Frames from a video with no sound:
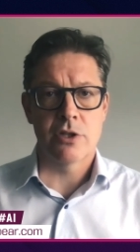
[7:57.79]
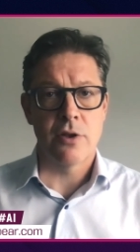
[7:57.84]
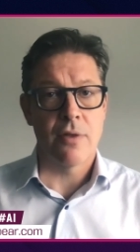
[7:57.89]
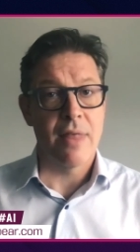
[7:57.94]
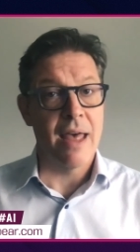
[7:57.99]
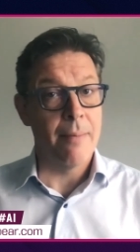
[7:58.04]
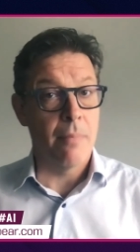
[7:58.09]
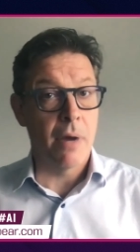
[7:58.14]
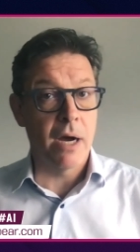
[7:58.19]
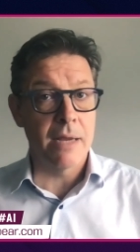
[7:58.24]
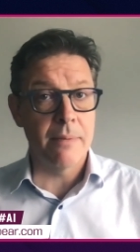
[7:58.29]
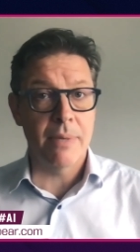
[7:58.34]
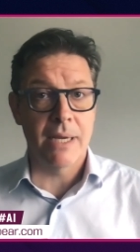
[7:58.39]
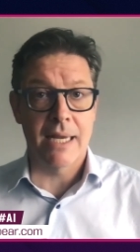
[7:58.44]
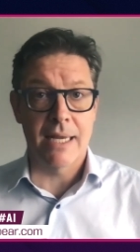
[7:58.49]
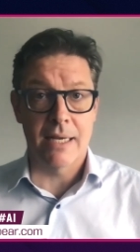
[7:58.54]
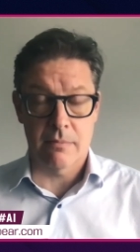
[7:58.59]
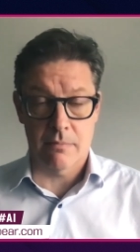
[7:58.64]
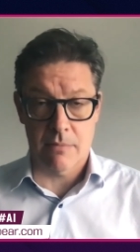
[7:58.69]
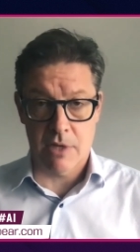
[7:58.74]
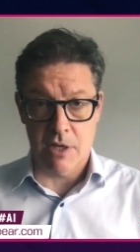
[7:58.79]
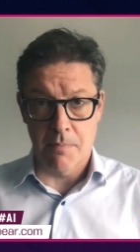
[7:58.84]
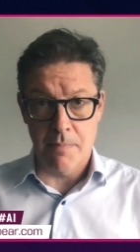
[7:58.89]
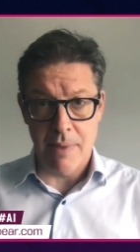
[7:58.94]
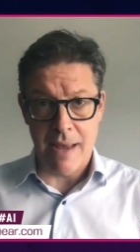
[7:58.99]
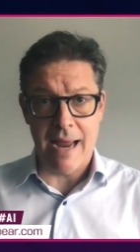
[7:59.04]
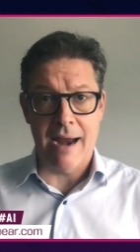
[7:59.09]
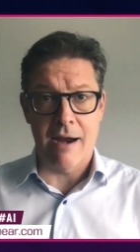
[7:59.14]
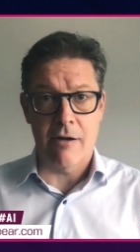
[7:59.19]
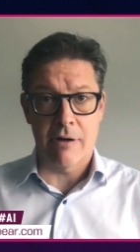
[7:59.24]
So that might be in
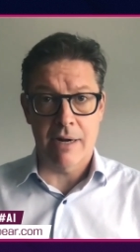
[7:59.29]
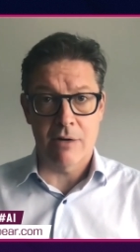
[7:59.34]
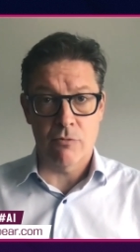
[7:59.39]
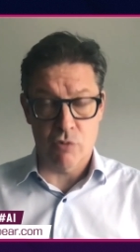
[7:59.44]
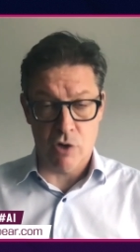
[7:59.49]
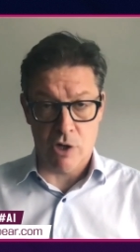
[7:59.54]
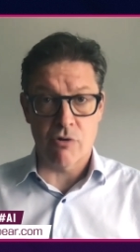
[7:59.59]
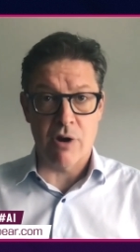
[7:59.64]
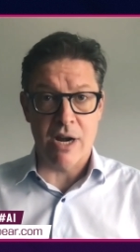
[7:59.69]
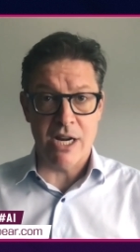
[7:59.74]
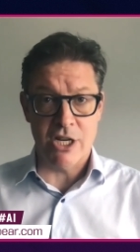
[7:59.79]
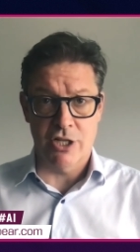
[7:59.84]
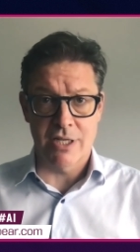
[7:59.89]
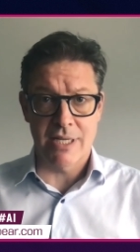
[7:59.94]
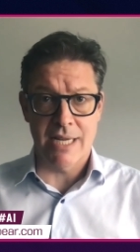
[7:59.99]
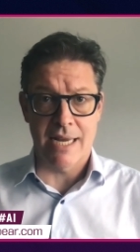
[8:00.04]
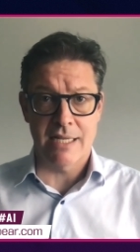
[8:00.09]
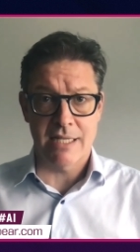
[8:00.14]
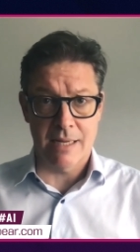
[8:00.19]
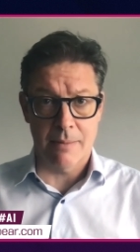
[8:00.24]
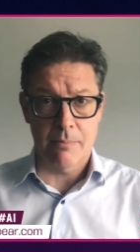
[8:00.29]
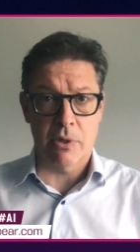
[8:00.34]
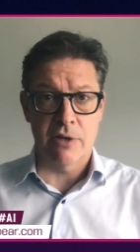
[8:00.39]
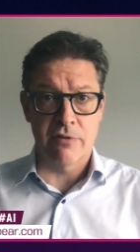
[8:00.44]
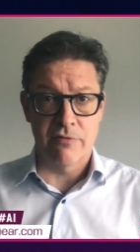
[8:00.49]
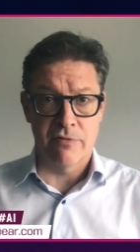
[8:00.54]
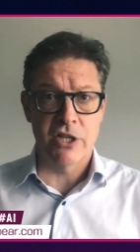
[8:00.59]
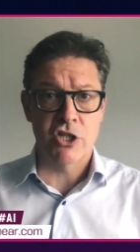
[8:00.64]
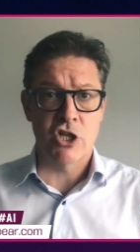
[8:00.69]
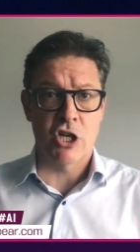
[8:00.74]
comparing regression testing by
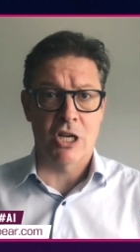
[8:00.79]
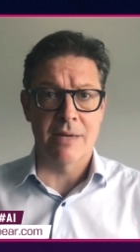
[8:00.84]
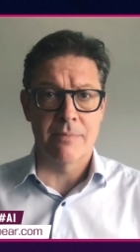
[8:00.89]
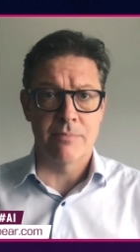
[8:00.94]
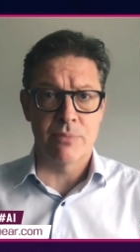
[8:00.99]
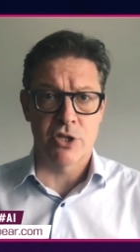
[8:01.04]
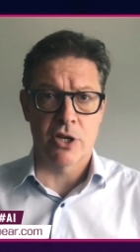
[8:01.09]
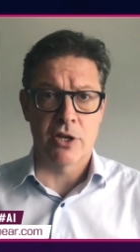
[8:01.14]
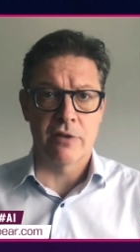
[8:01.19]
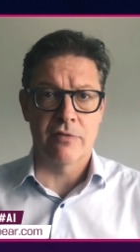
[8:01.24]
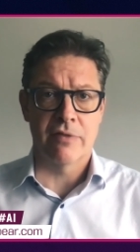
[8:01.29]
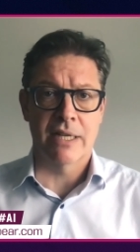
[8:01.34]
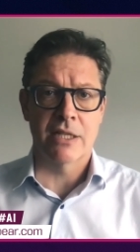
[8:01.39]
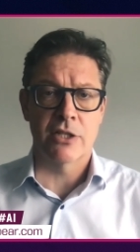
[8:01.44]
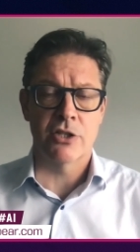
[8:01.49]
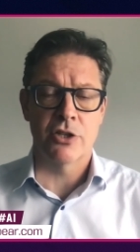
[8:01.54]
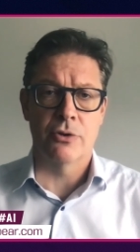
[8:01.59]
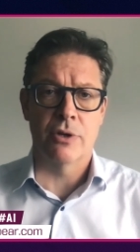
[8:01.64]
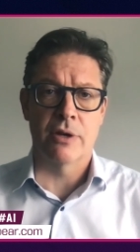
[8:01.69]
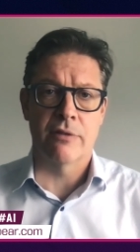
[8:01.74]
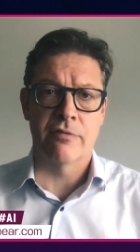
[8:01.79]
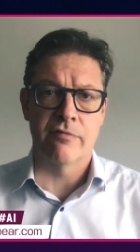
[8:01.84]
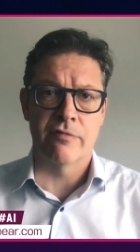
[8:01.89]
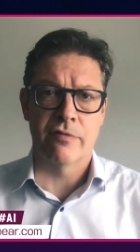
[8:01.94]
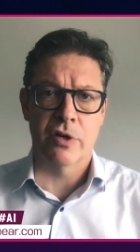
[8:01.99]
visually observing two different